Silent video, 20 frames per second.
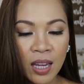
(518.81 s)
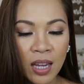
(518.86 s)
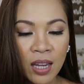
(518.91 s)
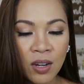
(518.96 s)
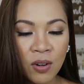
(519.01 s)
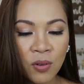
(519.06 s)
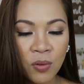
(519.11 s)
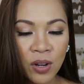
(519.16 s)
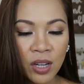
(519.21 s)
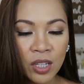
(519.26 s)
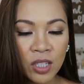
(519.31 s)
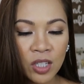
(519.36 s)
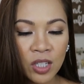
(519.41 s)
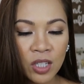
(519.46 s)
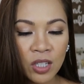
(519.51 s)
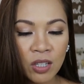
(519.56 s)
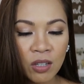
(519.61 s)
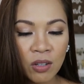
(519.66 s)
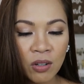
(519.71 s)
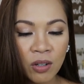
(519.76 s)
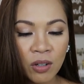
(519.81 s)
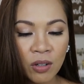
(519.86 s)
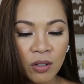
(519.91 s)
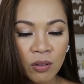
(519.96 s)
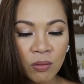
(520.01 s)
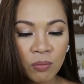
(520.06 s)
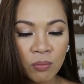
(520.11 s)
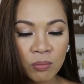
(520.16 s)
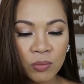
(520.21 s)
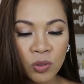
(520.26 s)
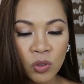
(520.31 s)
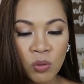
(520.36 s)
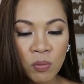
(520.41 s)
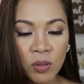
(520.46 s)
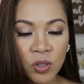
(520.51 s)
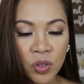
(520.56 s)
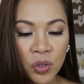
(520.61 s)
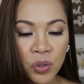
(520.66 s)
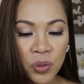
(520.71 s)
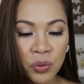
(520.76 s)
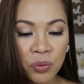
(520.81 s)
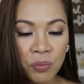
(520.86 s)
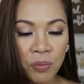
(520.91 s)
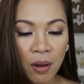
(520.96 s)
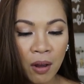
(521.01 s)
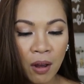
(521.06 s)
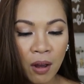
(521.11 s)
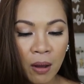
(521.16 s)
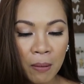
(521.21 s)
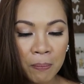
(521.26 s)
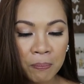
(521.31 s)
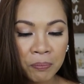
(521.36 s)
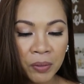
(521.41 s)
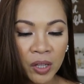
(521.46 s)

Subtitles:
enriched chuba chuba